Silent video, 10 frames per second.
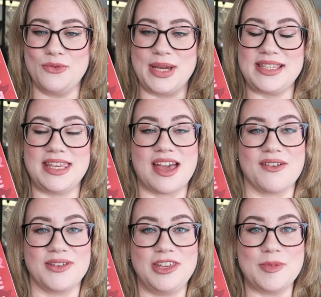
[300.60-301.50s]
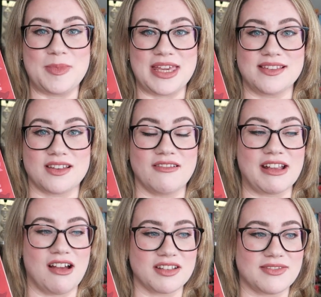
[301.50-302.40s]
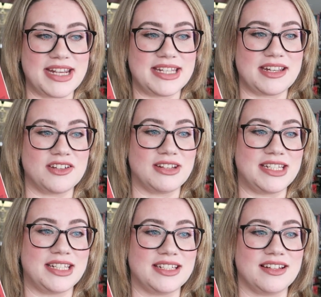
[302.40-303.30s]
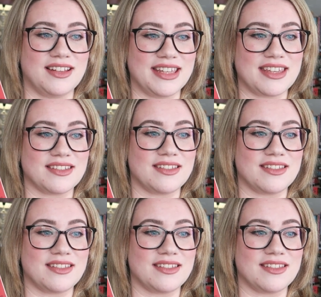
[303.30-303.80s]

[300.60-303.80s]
we see how human beings are incarcerated and treated like